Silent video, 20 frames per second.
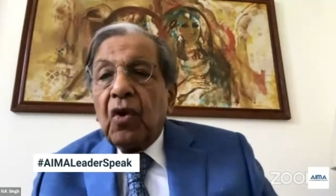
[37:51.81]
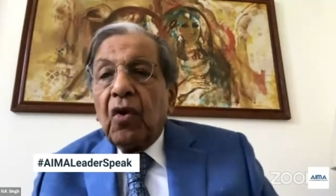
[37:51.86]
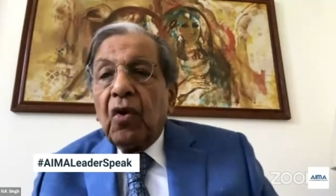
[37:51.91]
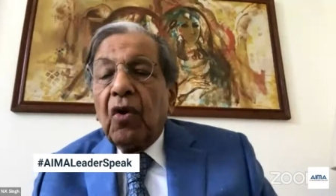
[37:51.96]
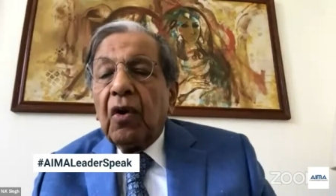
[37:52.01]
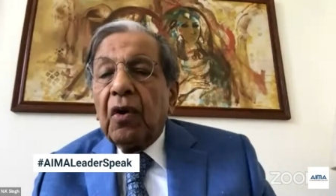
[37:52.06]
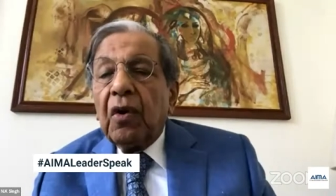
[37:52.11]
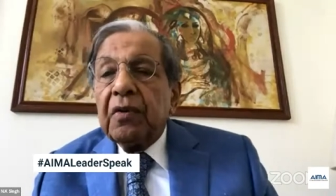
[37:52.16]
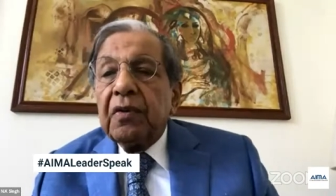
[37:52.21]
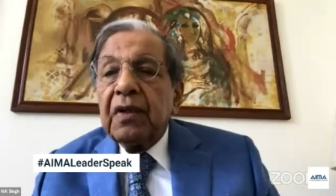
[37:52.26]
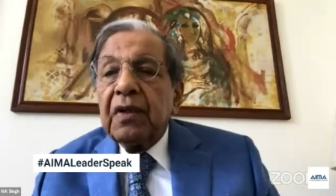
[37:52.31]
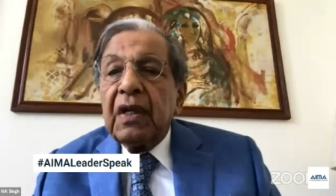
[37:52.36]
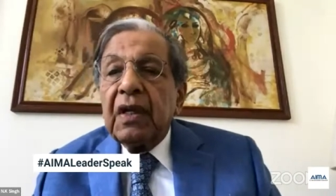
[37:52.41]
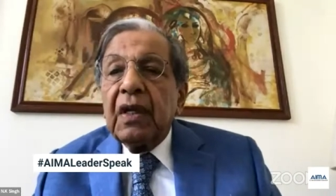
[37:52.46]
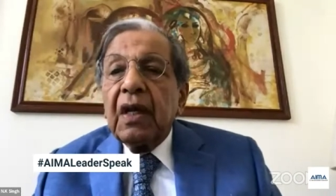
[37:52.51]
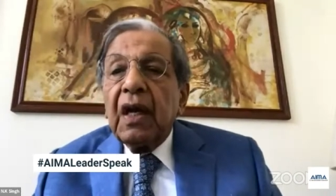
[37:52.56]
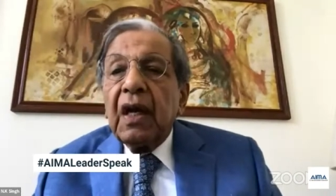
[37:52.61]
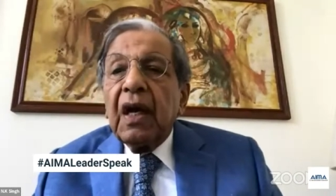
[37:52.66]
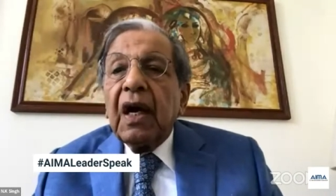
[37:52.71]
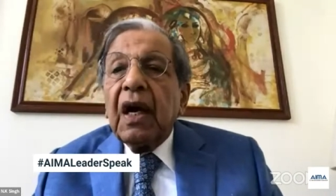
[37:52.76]
on the
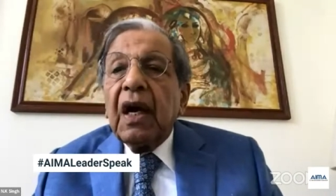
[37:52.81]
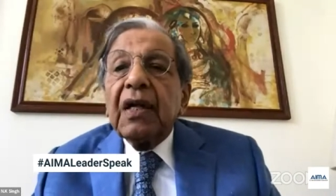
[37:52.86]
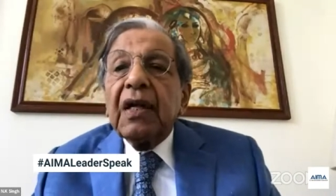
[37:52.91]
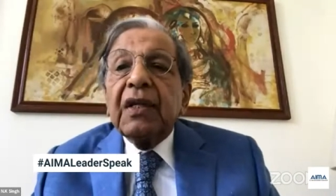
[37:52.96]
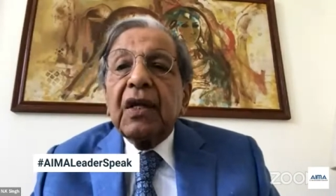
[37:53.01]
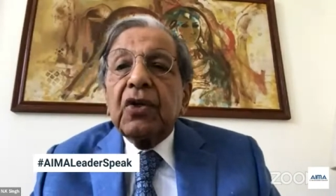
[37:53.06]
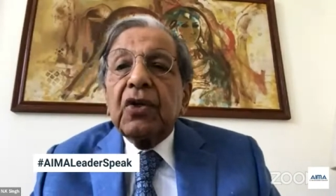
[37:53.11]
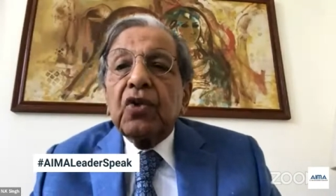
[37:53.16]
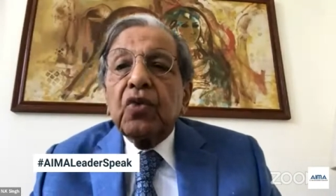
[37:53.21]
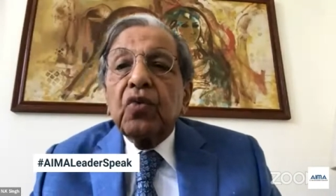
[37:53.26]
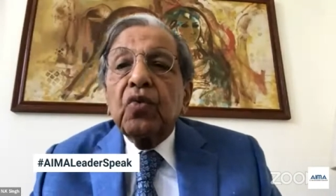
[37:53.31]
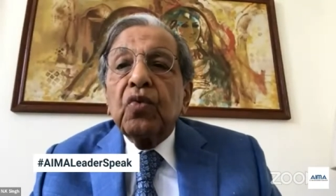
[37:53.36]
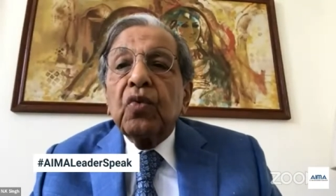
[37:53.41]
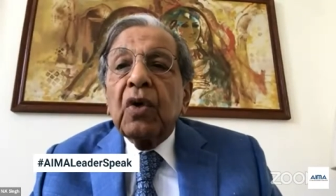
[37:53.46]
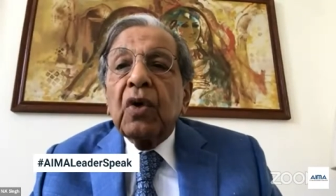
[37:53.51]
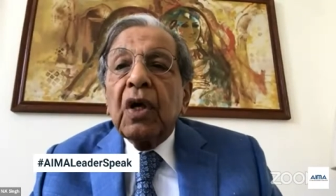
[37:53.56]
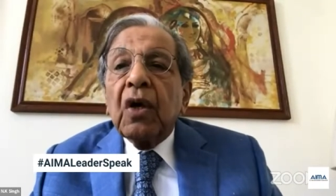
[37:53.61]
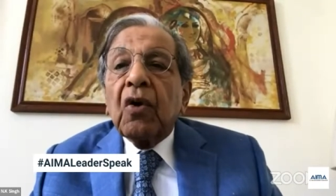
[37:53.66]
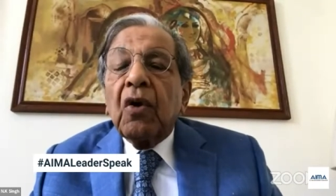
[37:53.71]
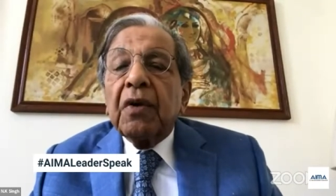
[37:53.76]
other two
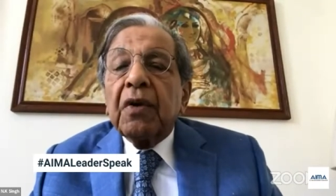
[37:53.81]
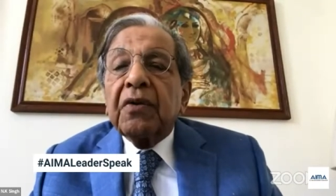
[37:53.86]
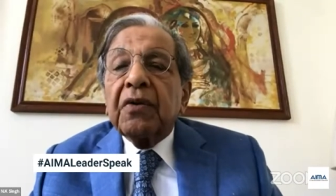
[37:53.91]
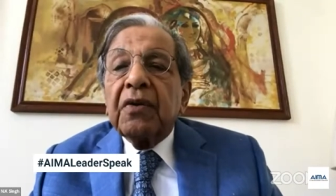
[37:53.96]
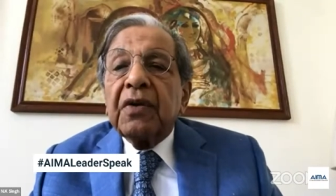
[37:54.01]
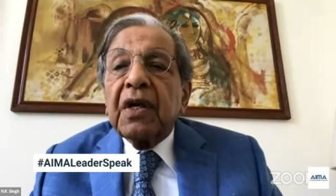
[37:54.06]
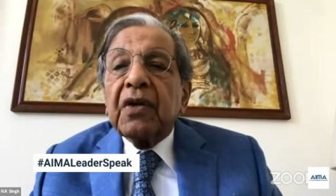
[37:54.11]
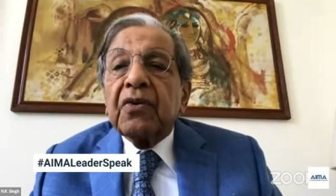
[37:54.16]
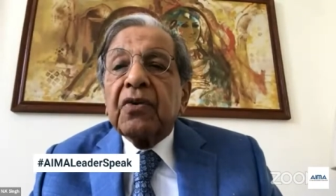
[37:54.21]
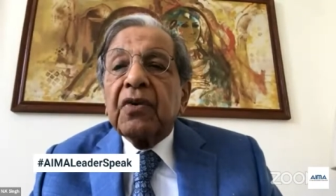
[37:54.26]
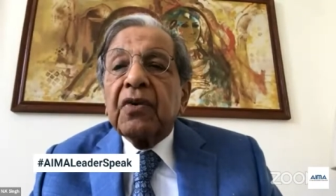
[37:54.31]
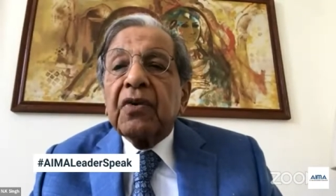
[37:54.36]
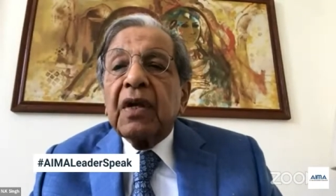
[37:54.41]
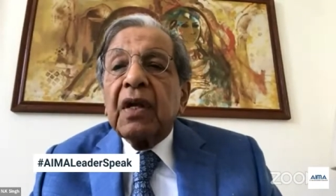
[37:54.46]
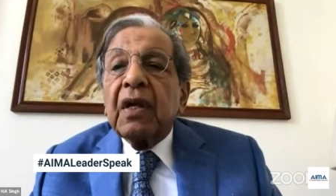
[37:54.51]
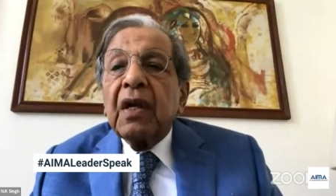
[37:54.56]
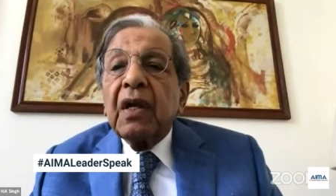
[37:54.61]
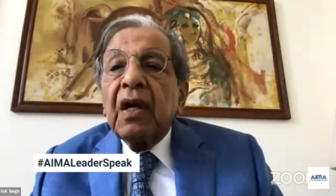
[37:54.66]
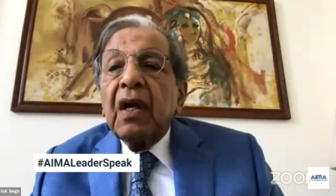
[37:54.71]
contradictory